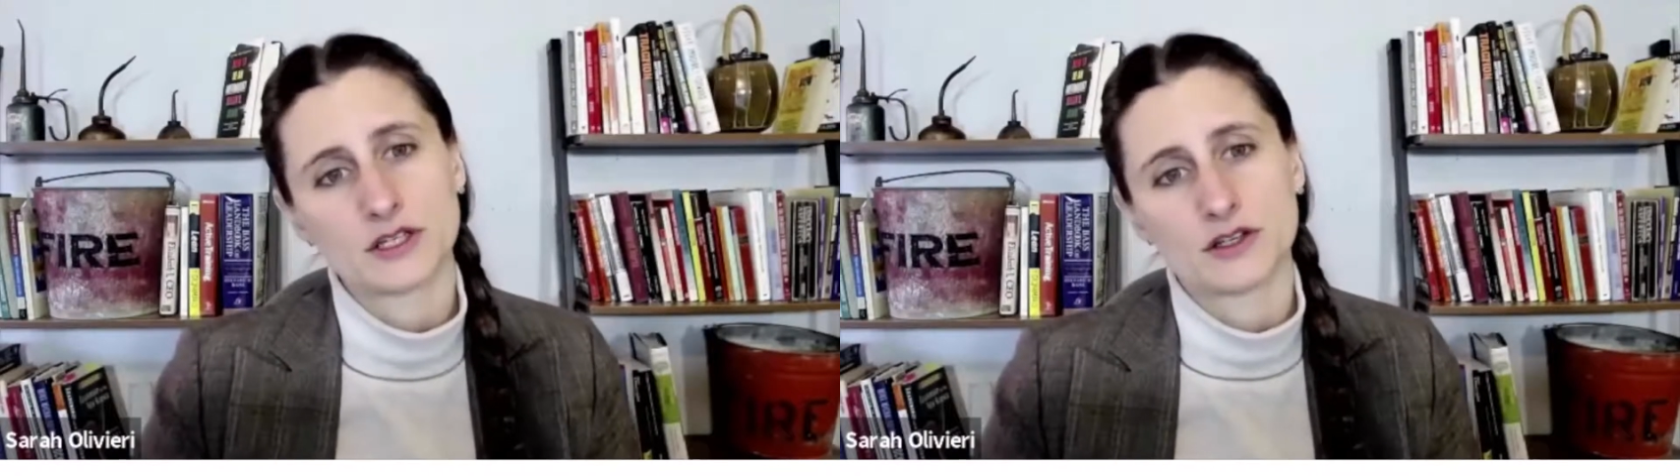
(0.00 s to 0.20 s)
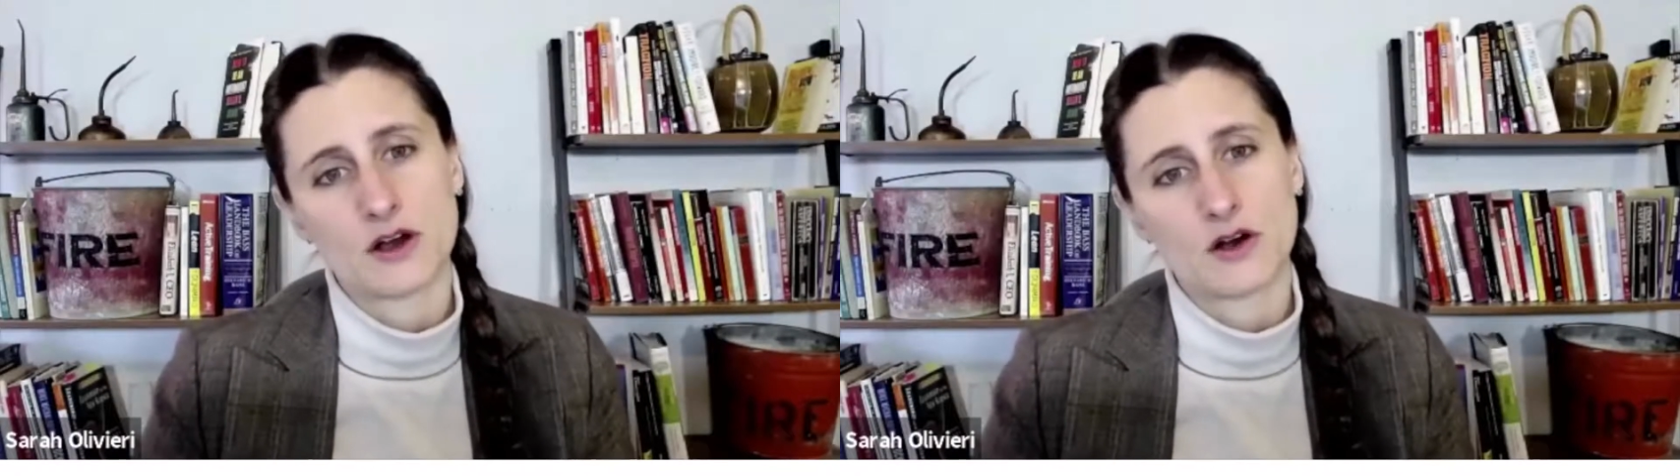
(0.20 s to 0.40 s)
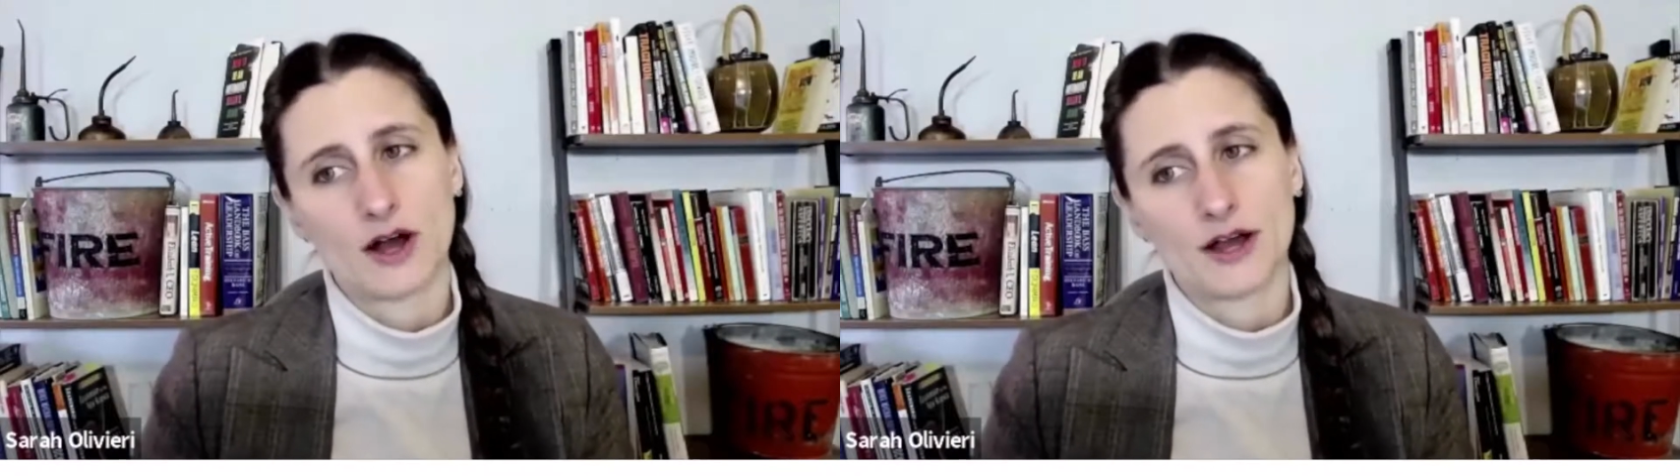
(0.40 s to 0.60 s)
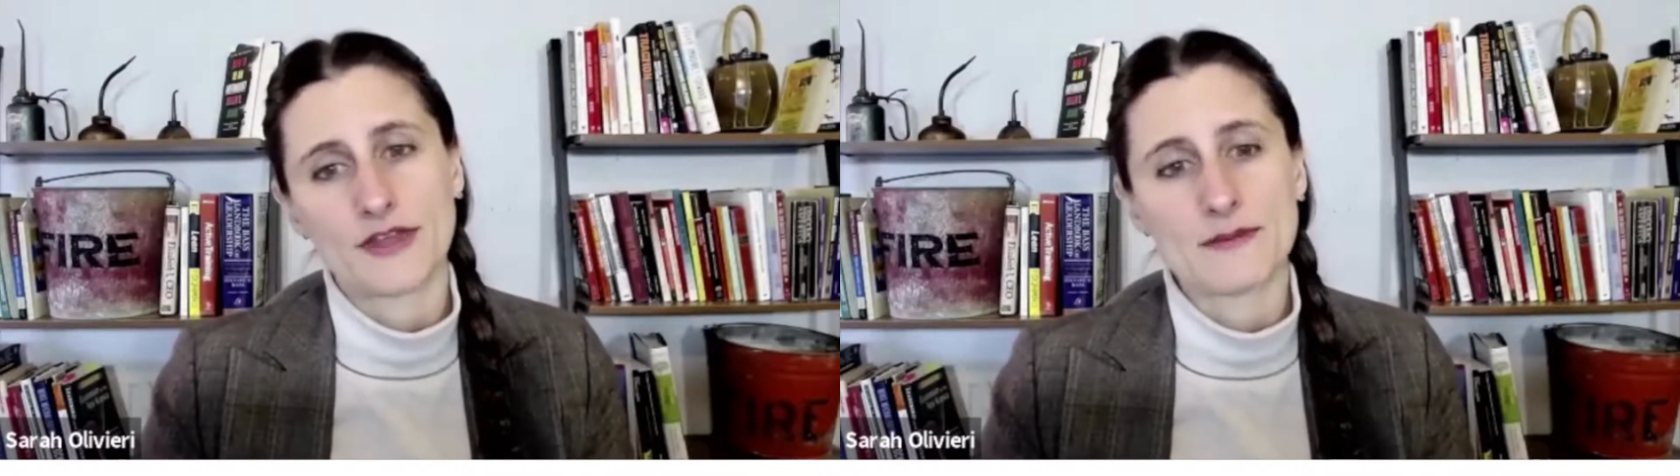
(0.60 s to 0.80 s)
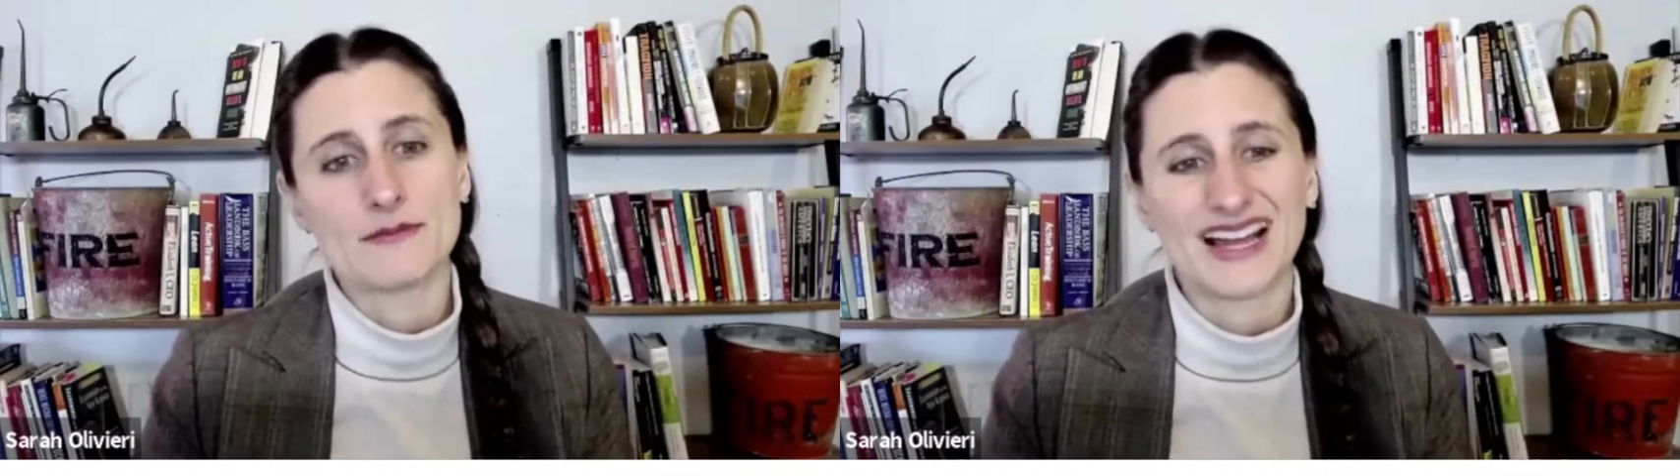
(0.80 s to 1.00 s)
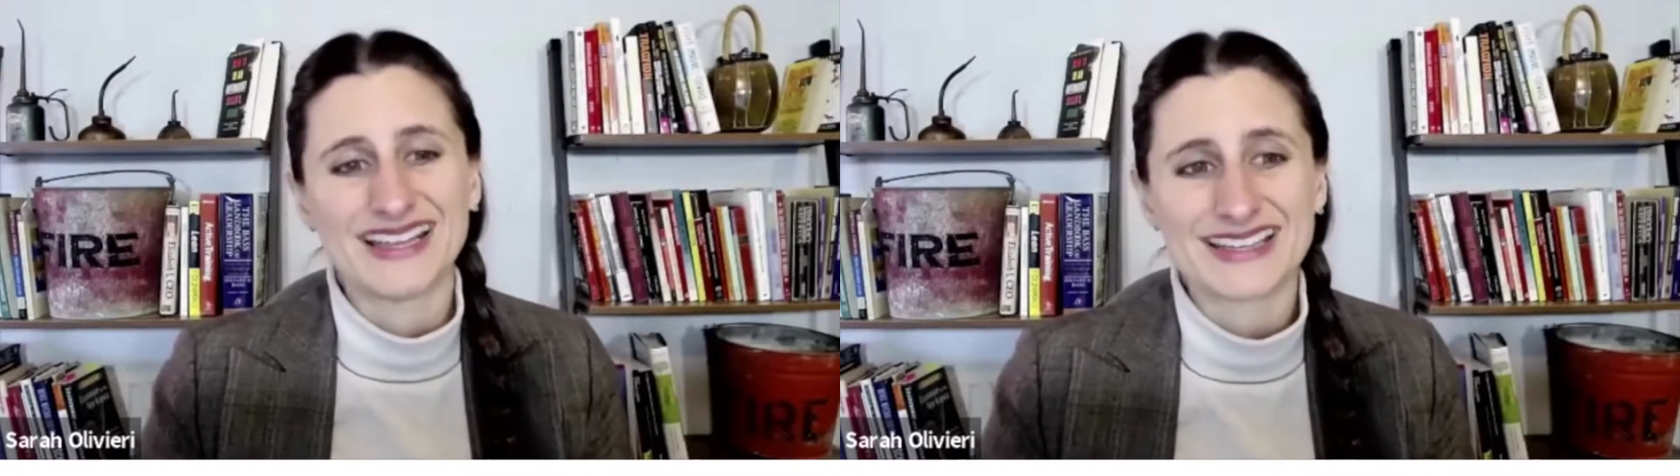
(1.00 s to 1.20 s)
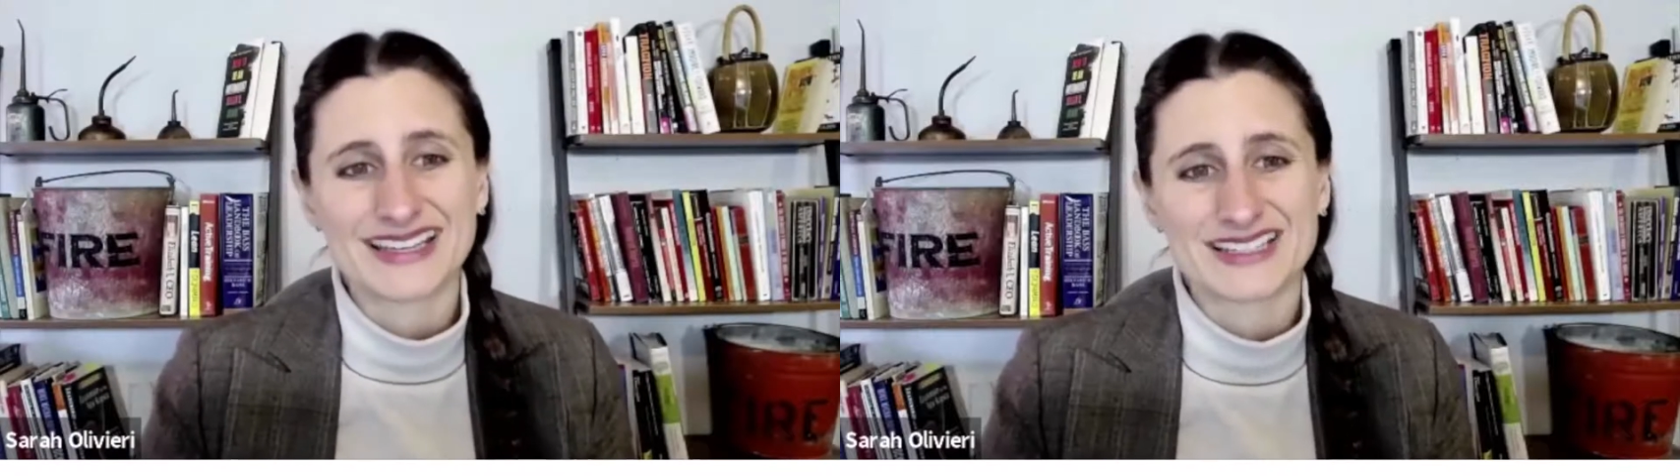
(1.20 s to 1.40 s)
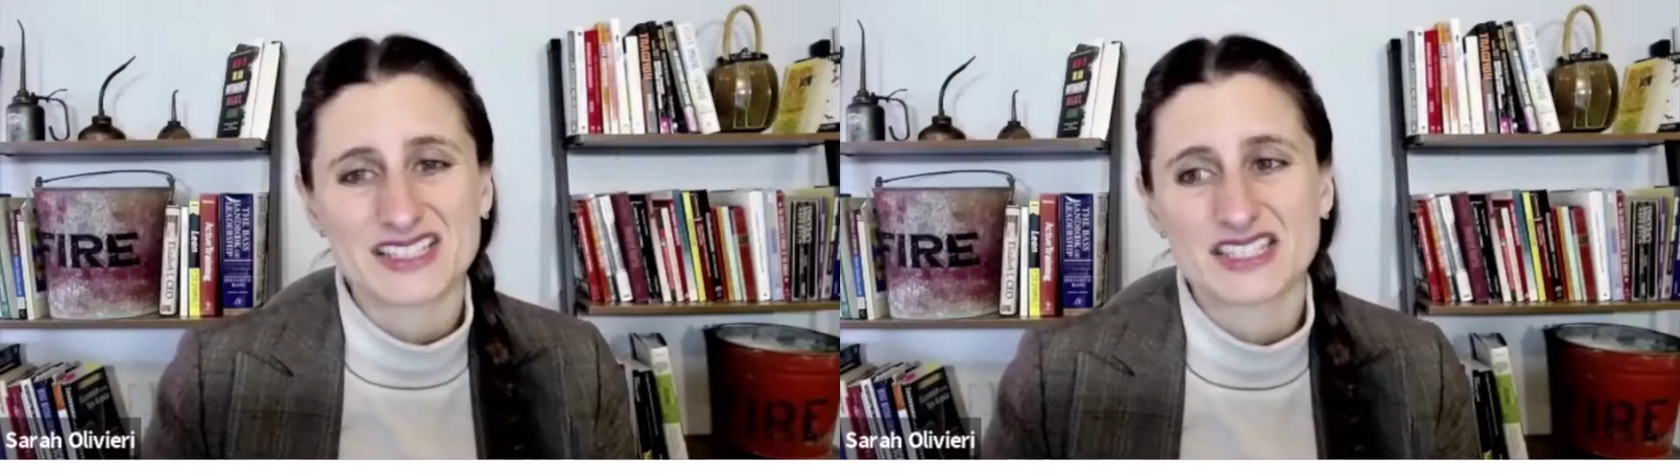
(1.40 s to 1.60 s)
You know, they might
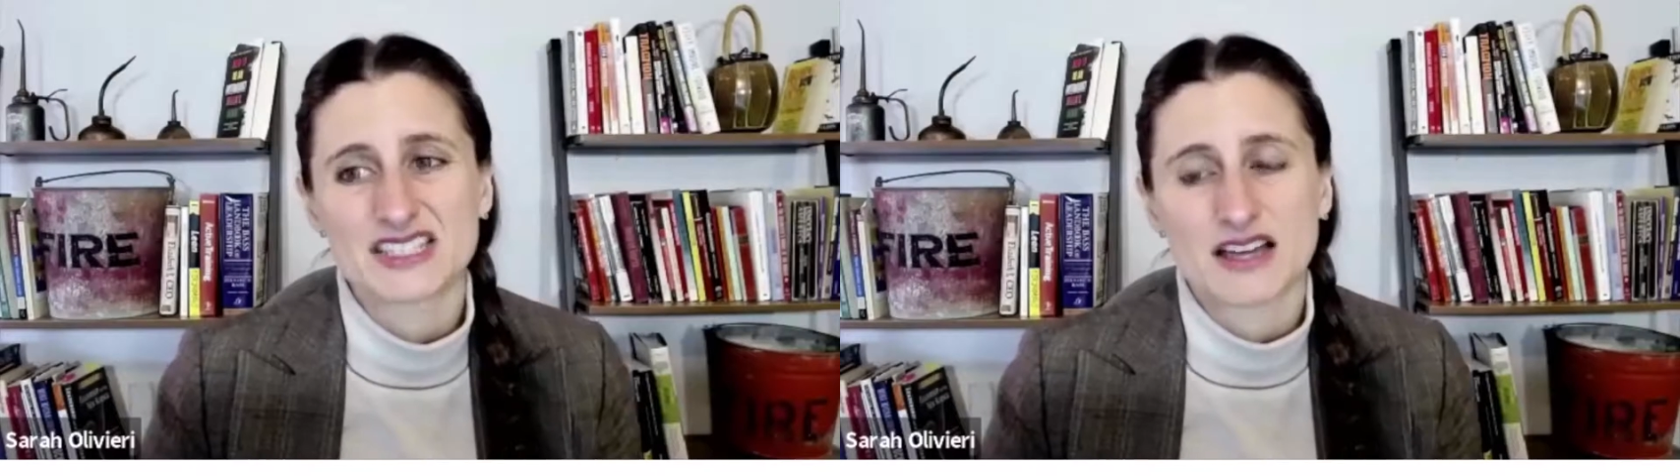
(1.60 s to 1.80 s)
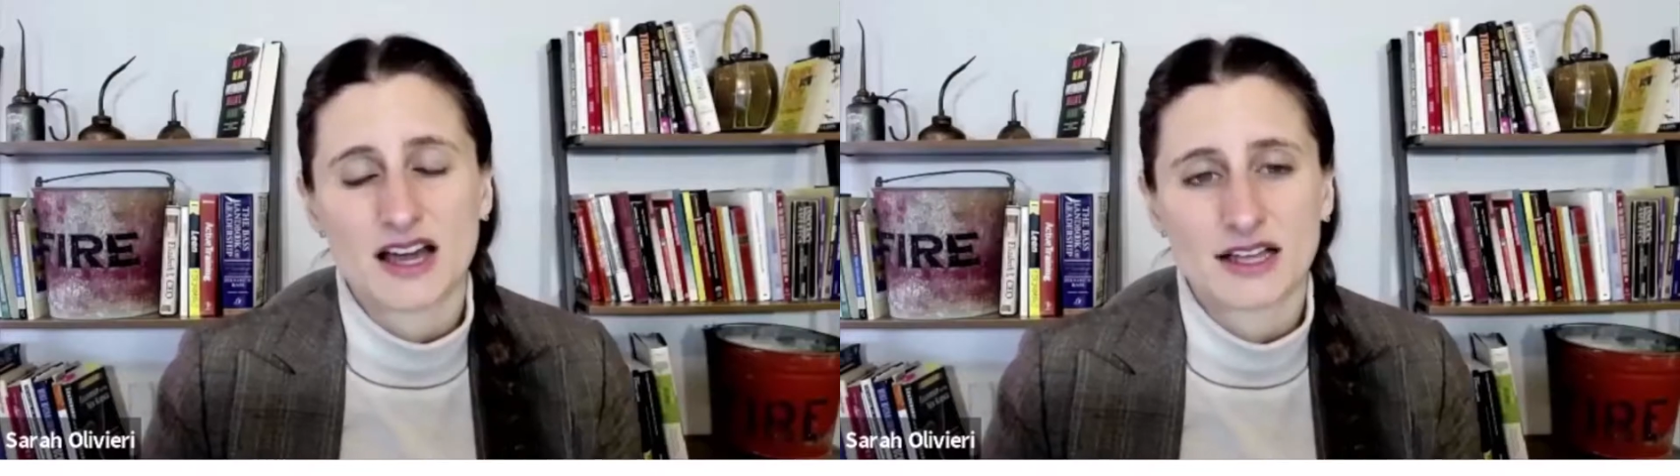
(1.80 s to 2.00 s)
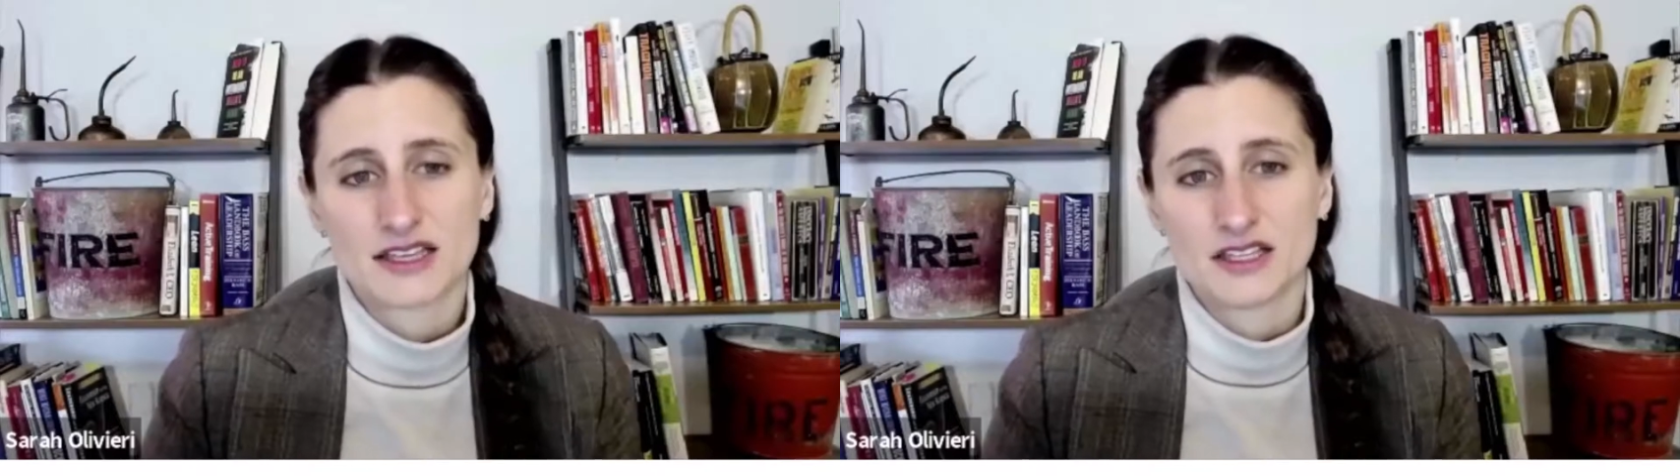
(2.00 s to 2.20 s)
get stuck,